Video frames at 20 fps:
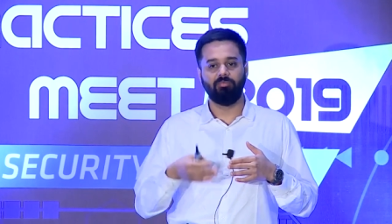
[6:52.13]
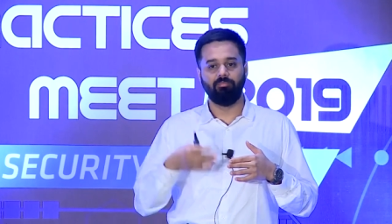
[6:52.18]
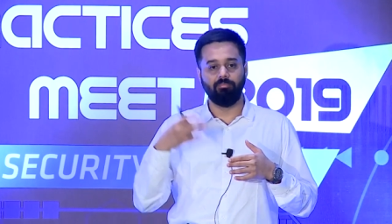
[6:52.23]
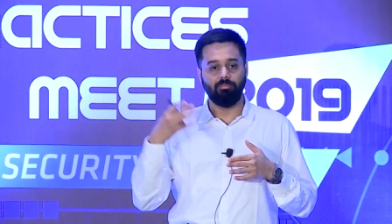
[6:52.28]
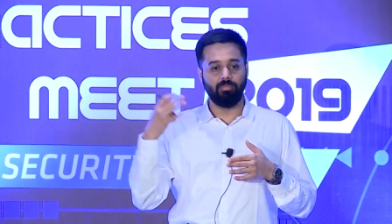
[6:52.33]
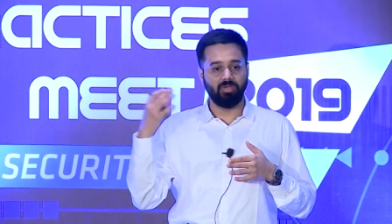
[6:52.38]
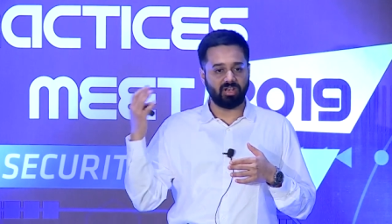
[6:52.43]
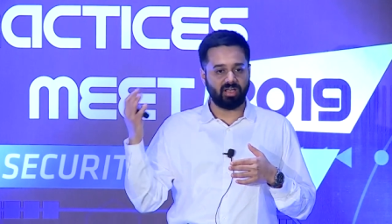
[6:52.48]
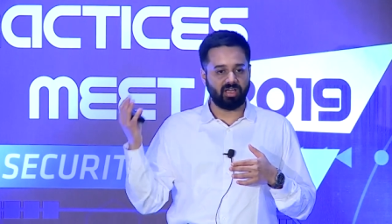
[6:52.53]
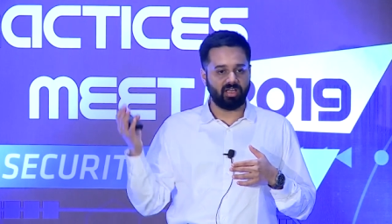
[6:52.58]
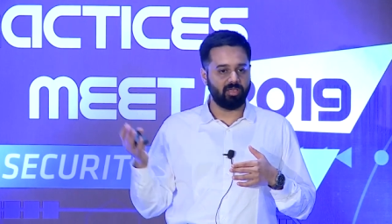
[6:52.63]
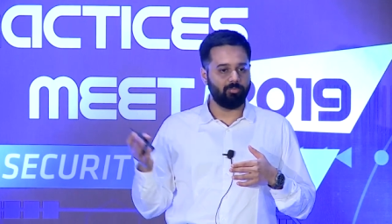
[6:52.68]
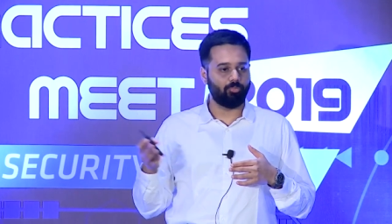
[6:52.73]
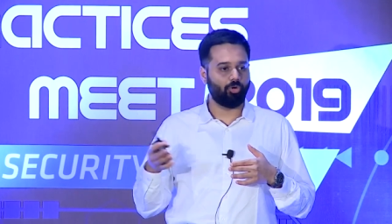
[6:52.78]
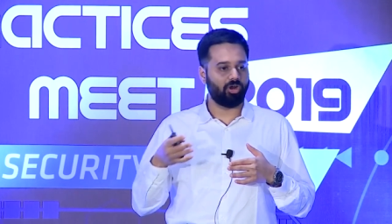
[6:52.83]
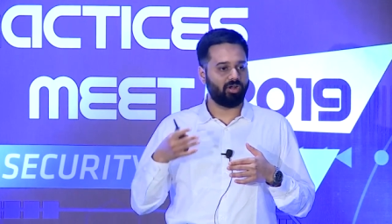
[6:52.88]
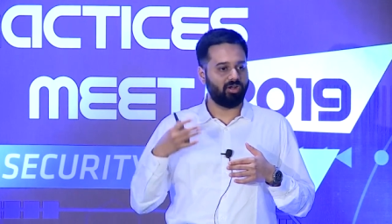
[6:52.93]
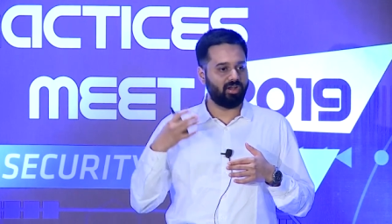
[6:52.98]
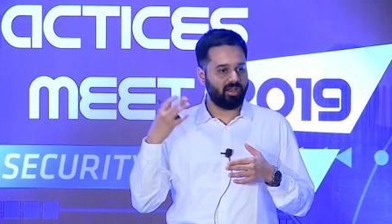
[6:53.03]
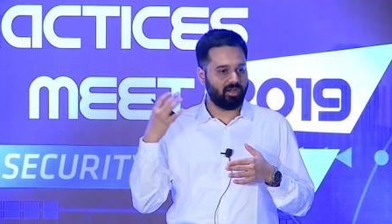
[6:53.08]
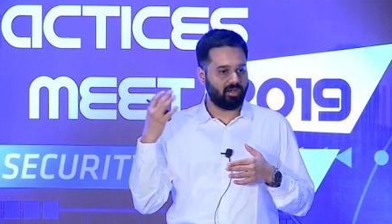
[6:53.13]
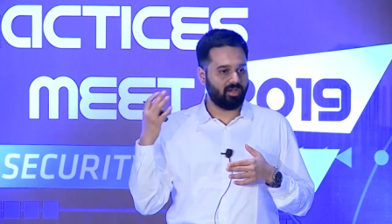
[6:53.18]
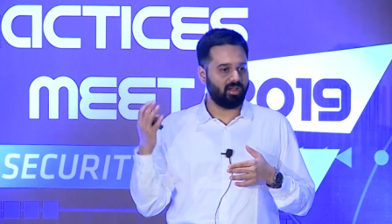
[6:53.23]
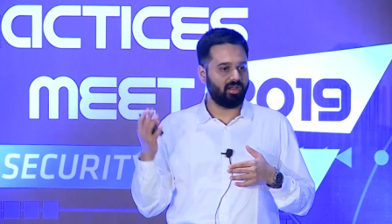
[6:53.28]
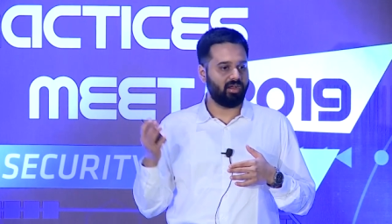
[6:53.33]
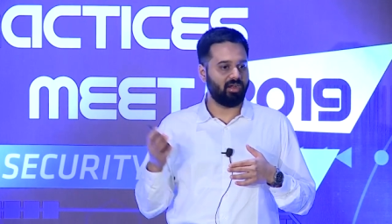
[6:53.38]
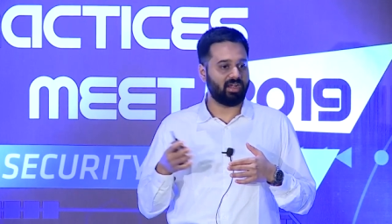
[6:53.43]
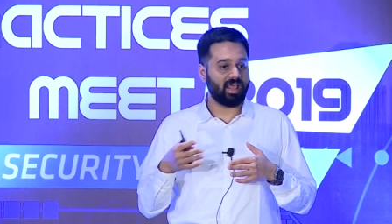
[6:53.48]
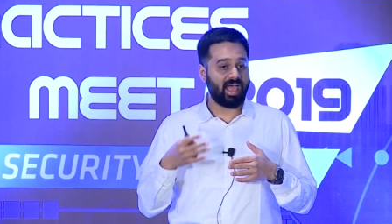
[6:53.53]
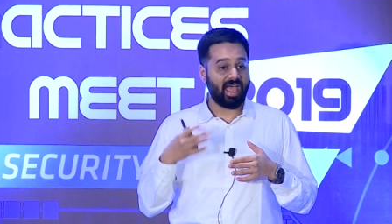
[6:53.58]
Mirai botnet
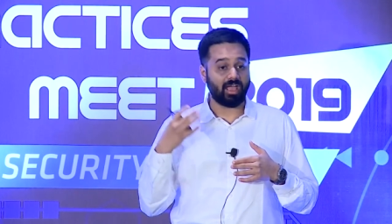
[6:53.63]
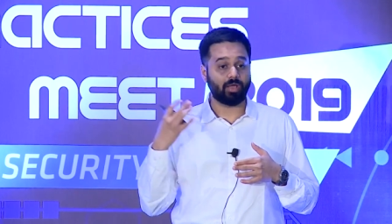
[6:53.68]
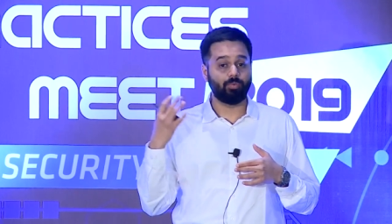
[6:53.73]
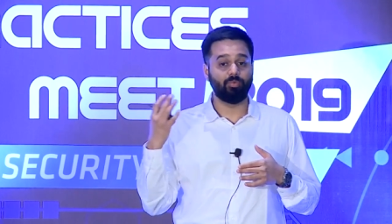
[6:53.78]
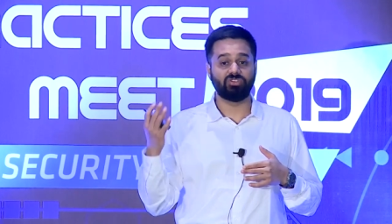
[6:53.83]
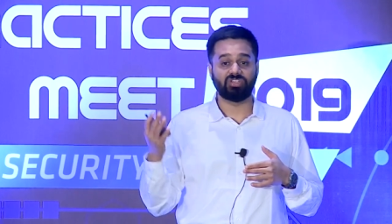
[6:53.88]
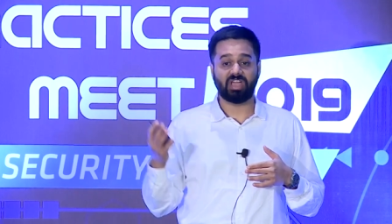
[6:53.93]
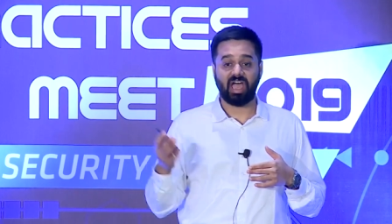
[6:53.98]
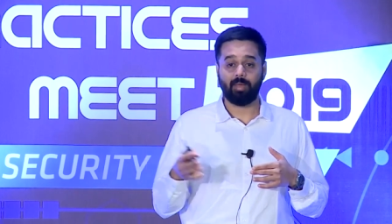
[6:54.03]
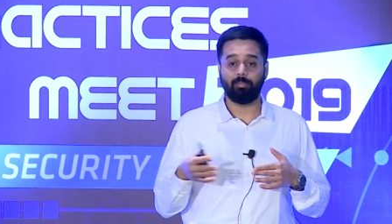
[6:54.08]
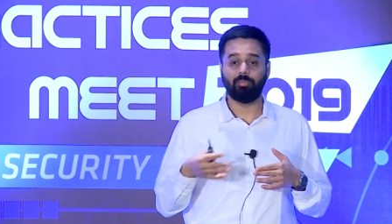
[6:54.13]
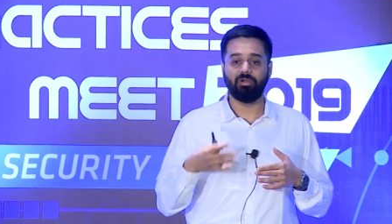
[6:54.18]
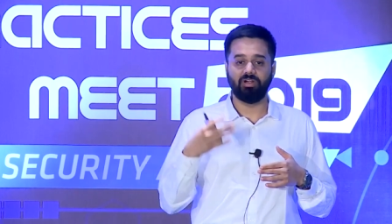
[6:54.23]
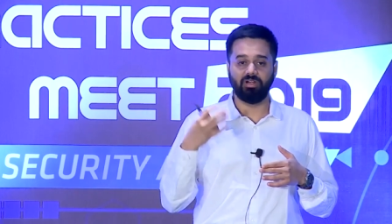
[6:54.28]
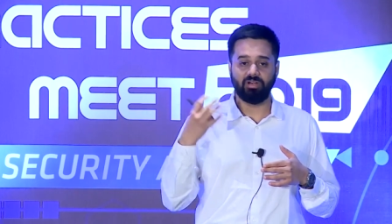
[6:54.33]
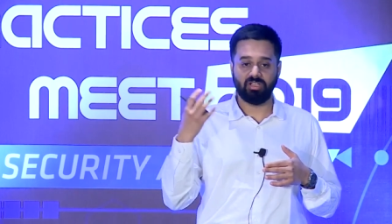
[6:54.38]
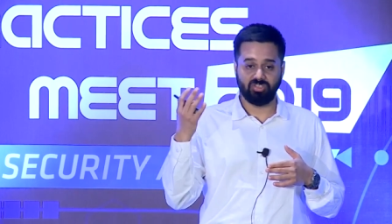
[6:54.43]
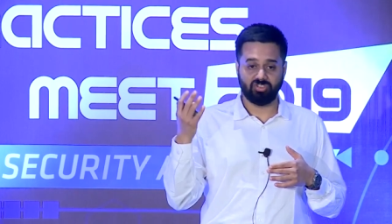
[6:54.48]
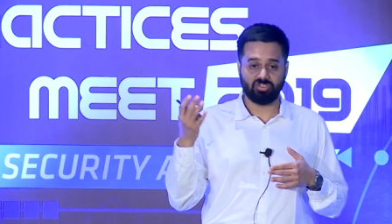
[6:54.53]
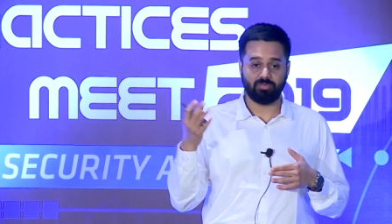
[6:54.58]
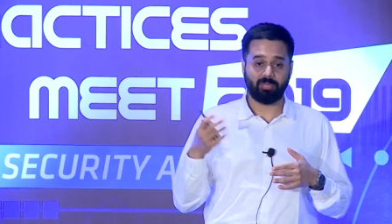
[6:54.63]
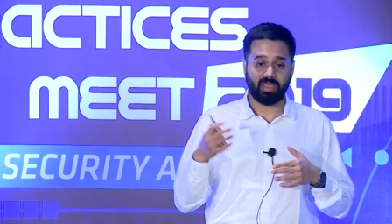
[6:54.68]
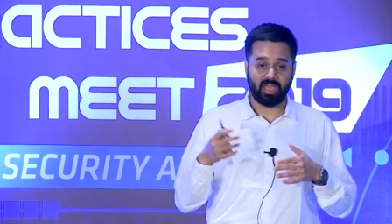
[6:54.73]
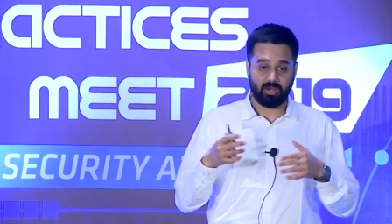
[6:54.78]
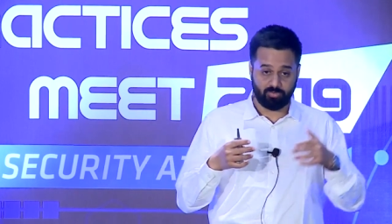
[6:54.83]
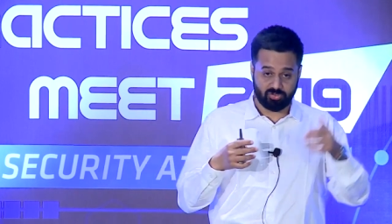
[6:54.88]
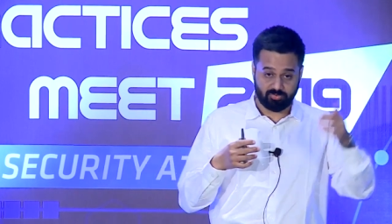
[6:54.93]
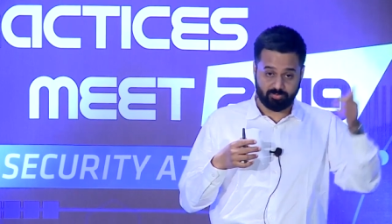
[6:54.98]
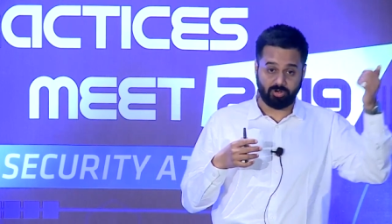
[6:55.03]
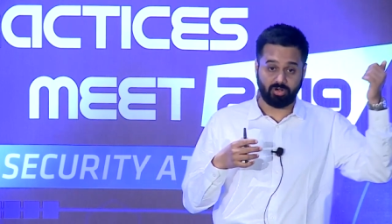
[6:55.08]
attack, which happened in Japan,
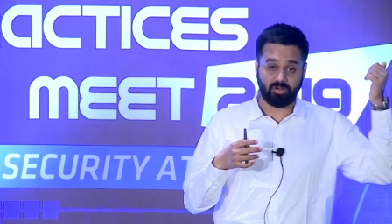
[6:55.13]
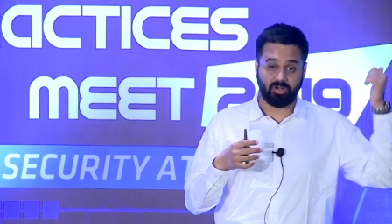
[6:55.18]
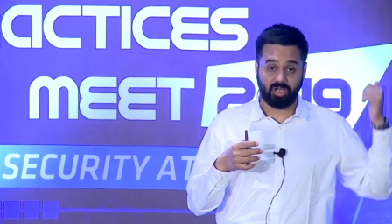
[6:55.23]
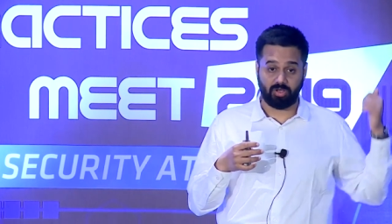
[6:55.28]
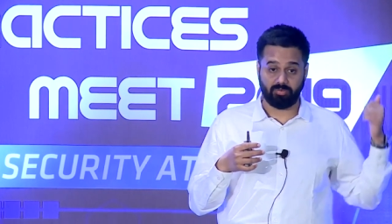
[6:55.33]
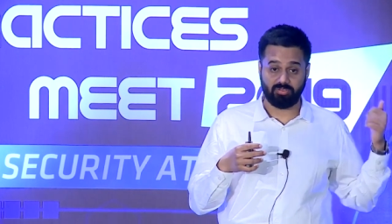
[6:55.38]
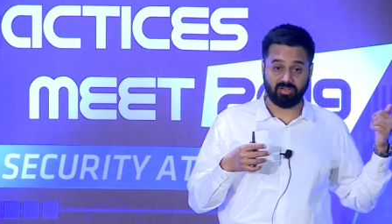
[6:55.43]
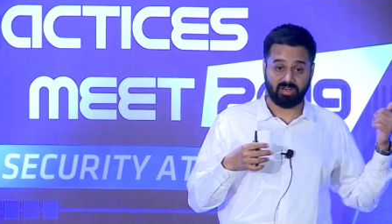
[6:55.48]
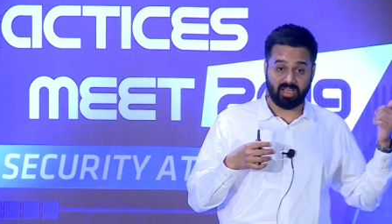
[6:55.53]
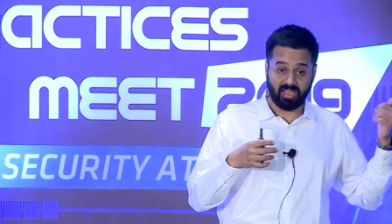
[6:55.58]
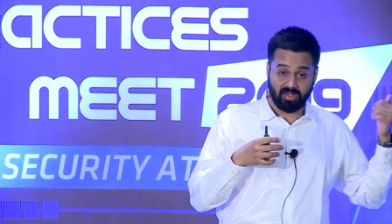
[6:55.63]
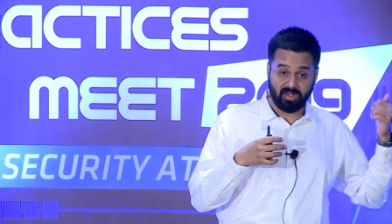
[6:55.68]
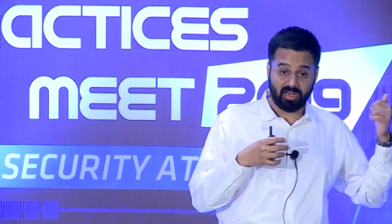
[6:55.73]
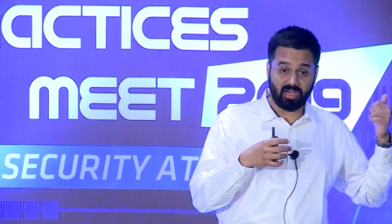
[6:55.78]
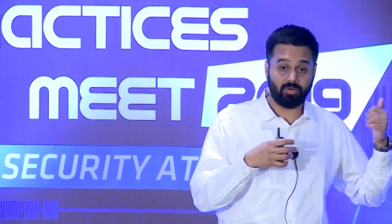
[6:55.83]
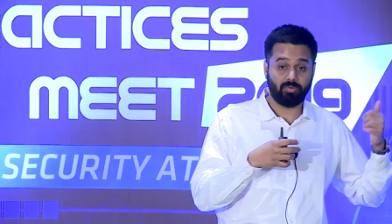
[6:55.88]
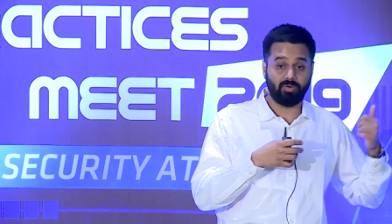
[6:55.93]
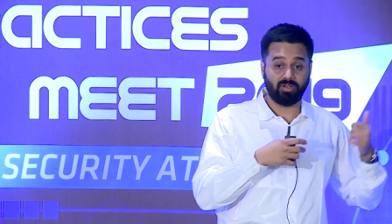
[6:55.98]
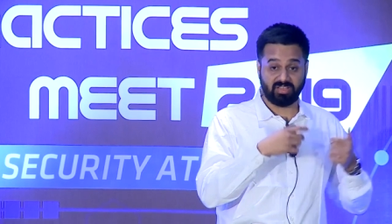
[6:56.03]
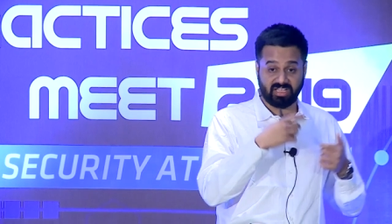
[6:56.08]
which brought down the Dyn network.